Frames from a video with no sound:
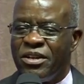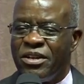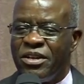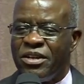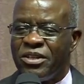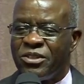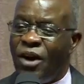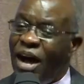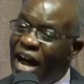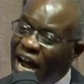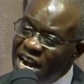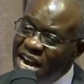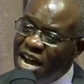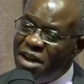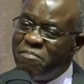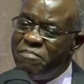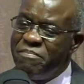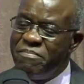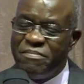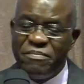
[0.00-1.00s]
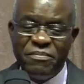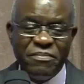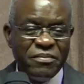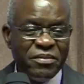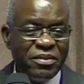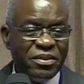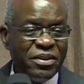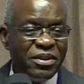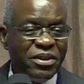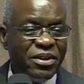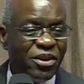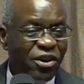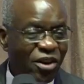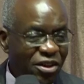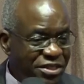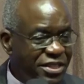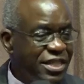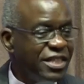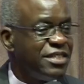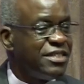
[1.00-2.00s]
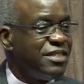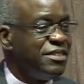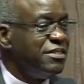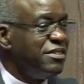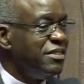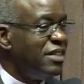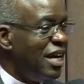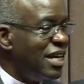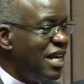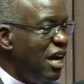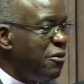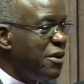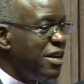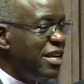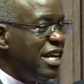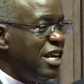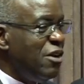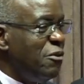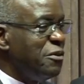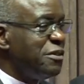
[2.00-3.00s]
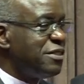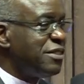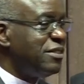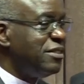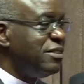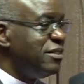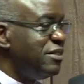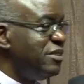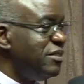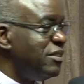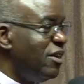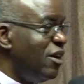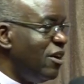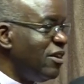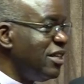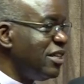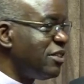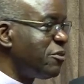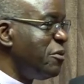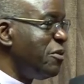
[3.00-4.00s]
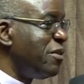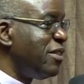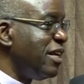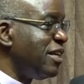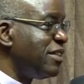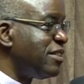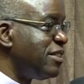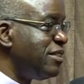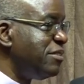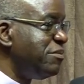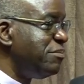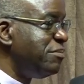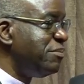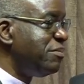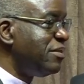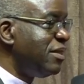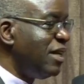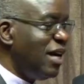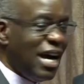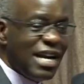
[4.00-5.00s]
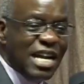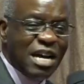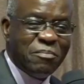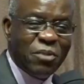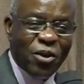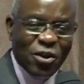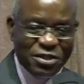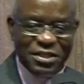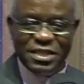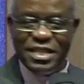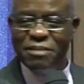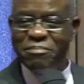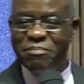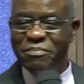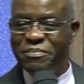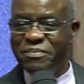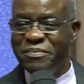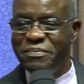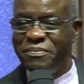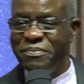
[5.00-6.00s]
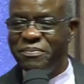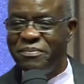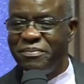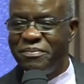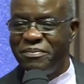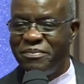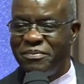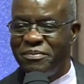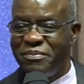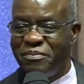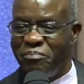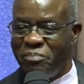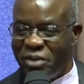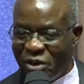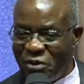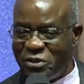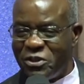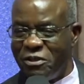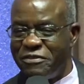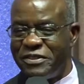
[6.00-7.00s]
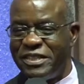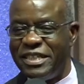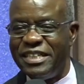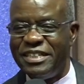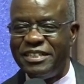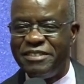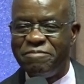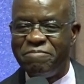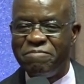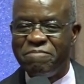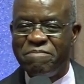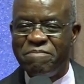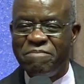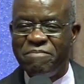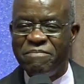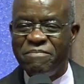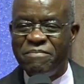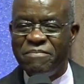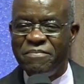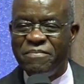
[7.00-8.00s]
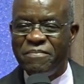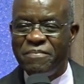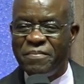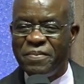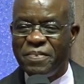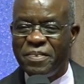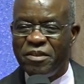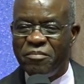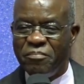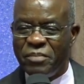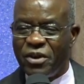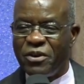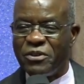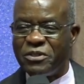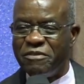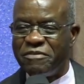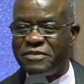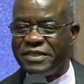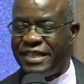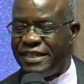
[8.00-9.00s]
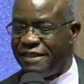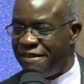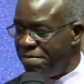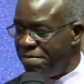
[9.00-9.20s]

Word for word: So Adam lost it. And how did he lose all these good things? Adam lost them because of sin. Because of sin.